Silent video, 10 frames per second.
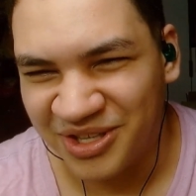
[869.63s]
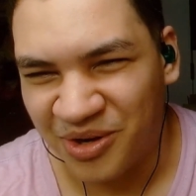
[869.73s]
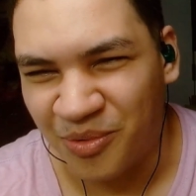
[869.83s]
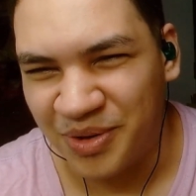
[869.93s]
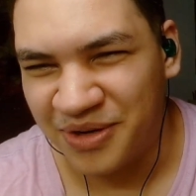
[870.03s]
the
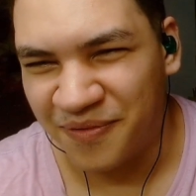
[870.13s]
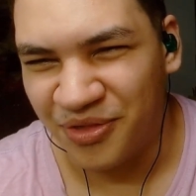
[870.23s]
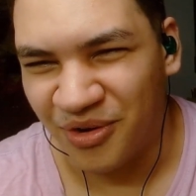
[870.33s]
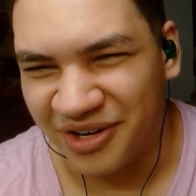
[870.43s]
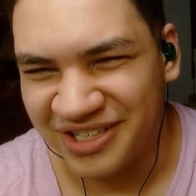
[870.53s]
Queen of
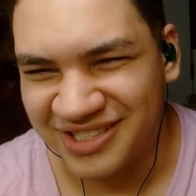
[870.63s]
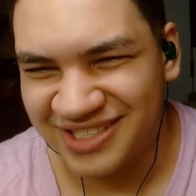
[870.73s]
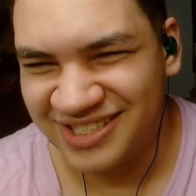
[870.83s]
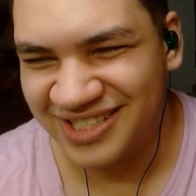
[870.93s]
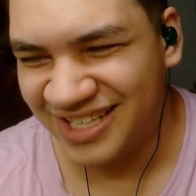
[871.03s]

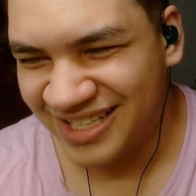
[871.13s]
Thorns.